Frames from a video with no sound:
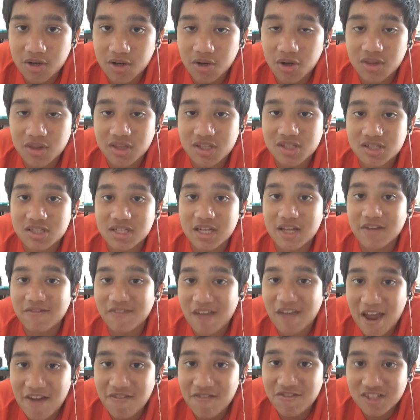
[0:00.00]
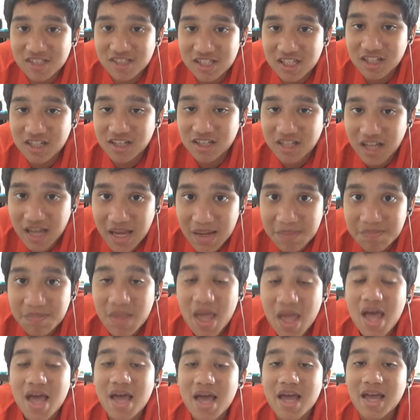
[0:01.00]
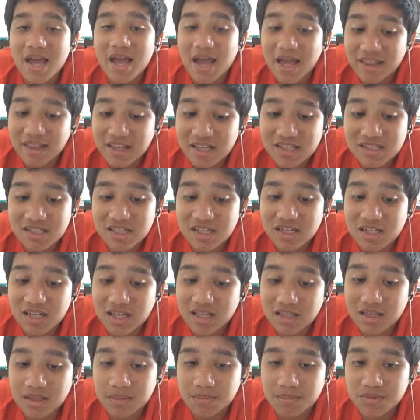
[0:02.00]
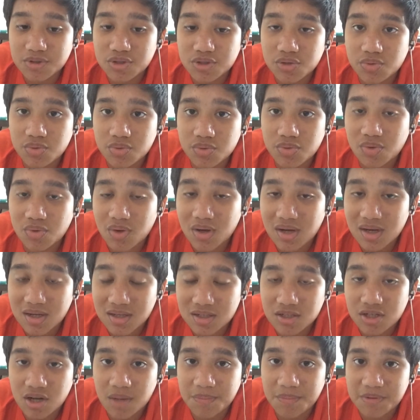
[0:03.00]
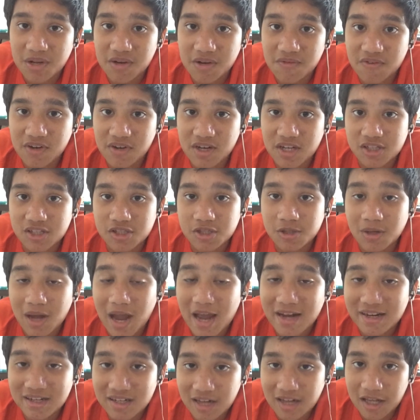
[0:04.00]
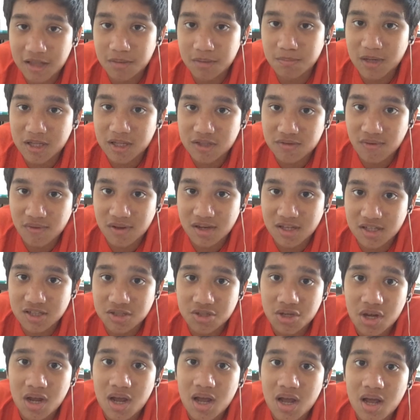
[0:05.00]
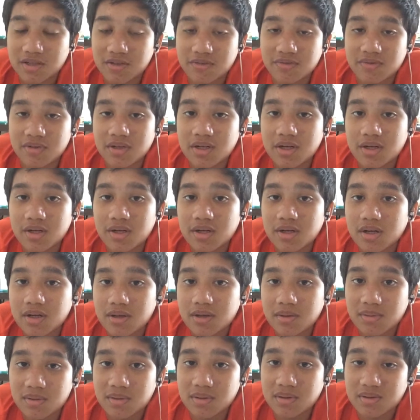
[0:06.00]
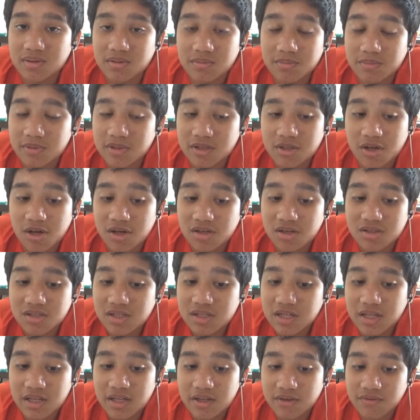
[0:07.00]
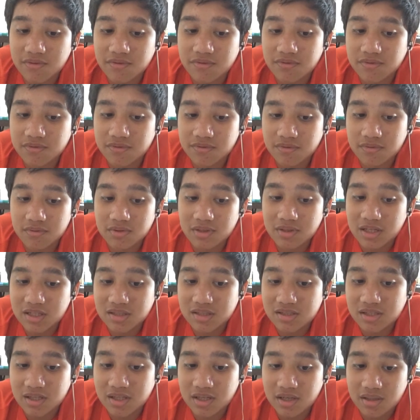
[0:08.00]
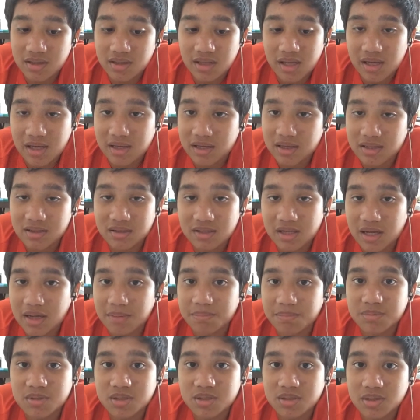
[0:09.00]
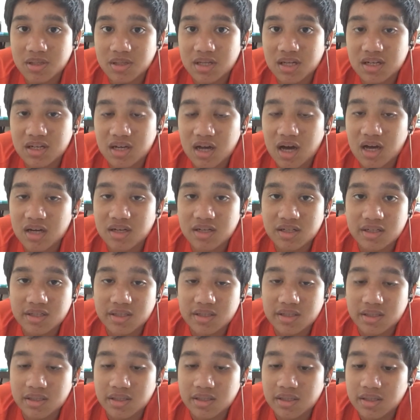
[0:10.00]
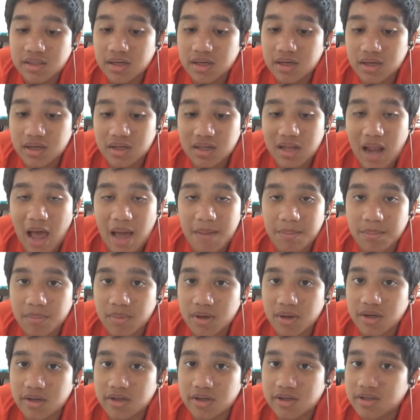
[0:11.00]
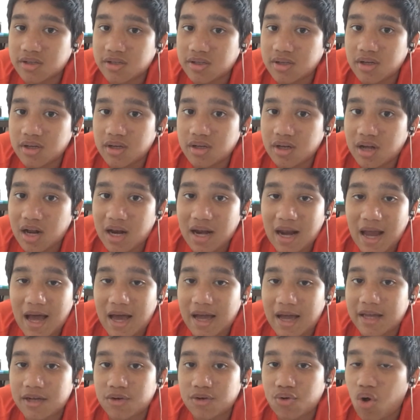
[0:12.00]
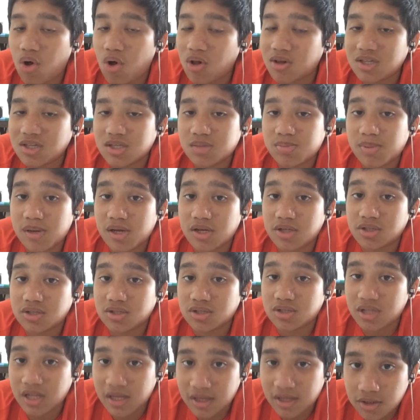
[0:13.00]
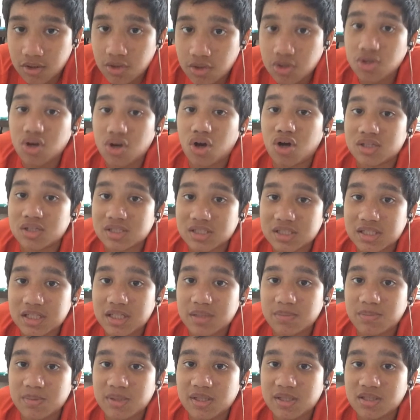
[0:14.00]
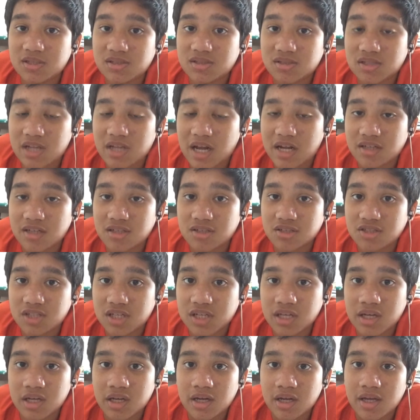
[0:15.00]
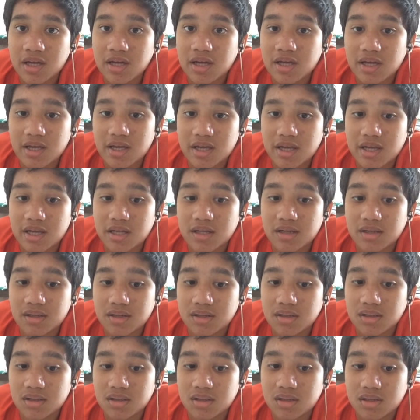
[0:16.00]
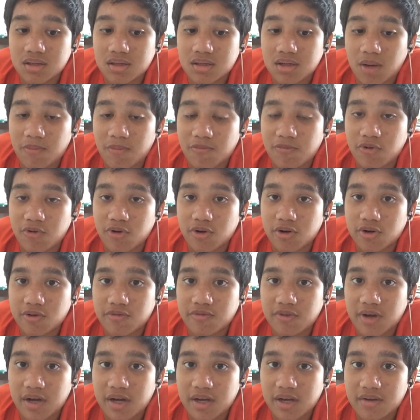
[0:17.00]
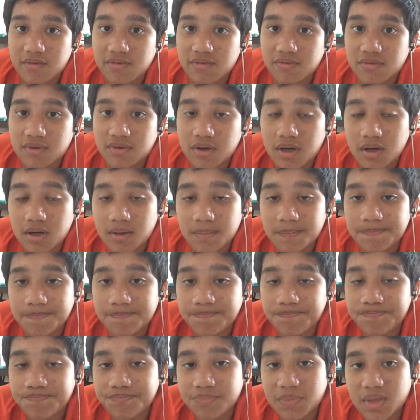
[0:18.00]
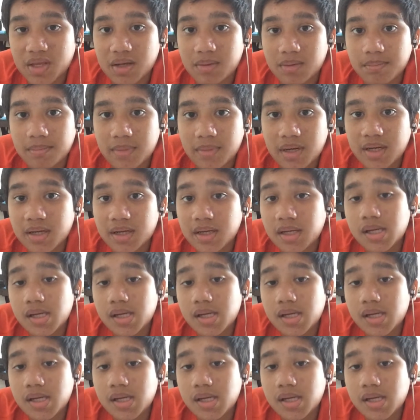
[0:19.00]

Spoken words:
on their sleeve every single game, and that's going to get them to a top 10 finish and a 9th place finish. But honestly, if, let's say, they kept Lallana, Lambert, Klein, all these players, they could honestly be challenging in the top 4 or 5. But